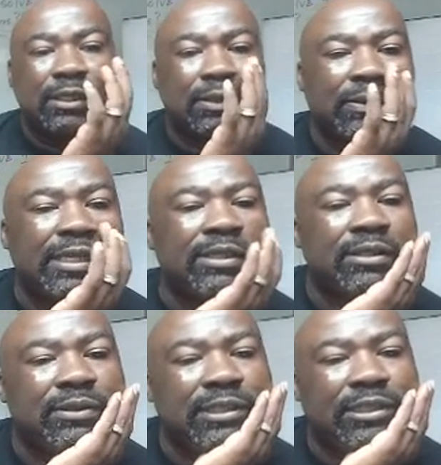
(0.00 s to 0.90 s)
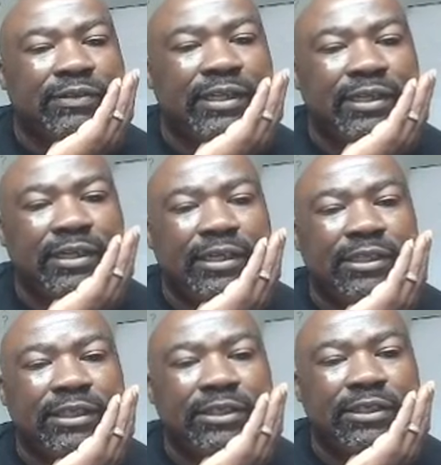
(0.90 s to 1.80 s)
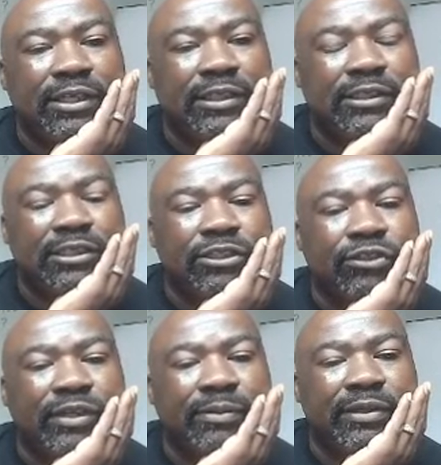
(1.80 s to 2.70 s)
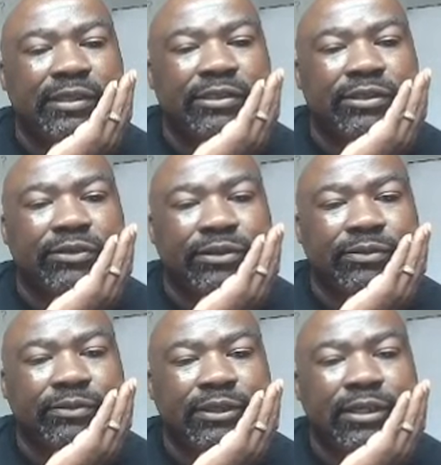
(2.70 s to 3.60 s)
the way you do this right here is that you're going to distribute this through.